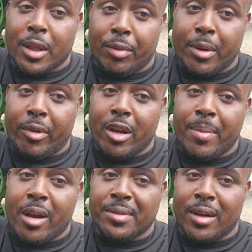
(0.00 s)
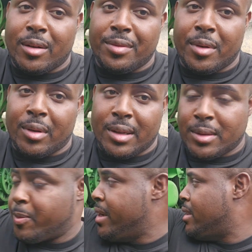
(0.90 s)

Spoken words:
3 rear belts off on the speed,